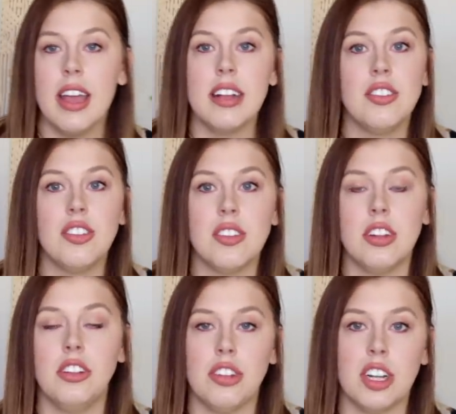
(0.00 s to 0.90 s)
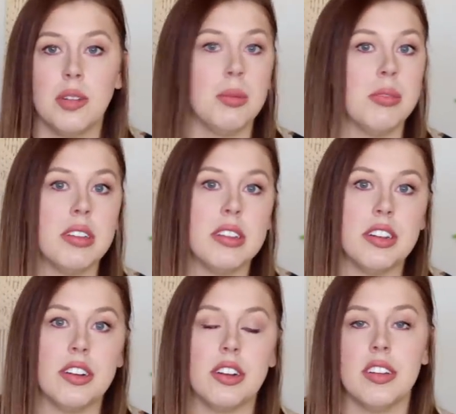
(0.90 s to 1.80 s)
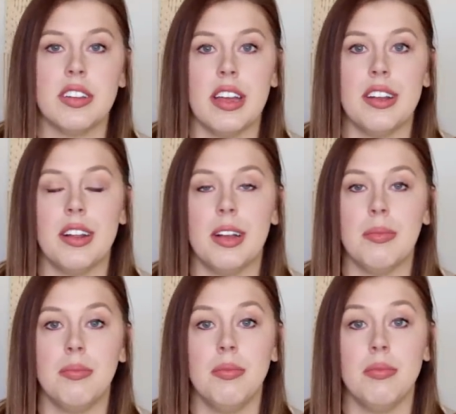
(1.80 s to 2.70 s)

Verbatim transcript: It's just an injectable blood thinner that um,